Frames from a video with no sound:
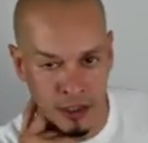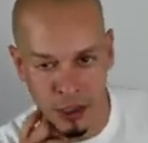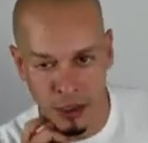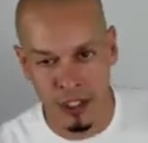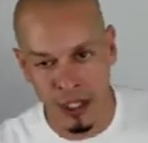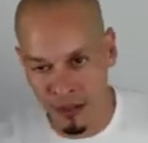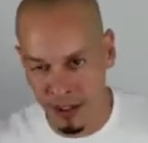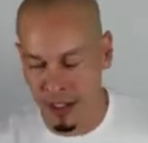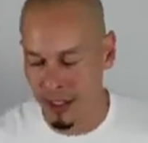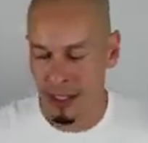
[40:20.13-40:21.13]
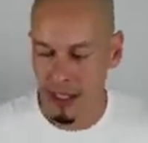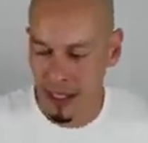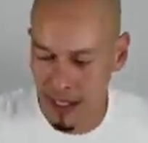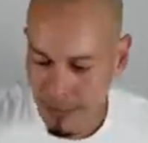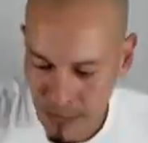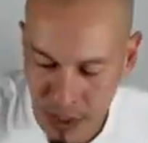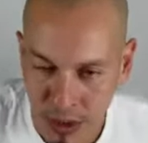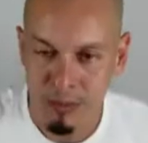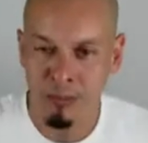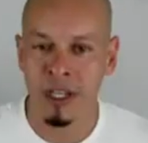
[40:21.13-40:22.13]
She could easily,
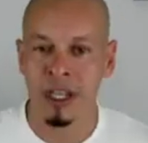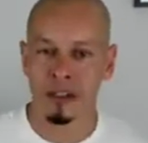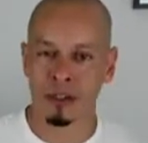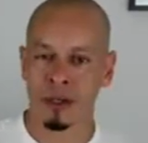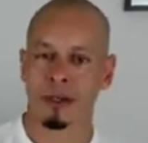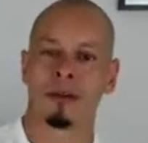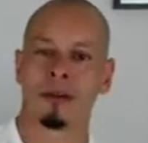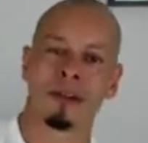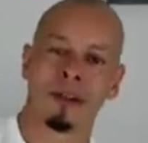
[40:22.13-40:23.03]
be an instructor,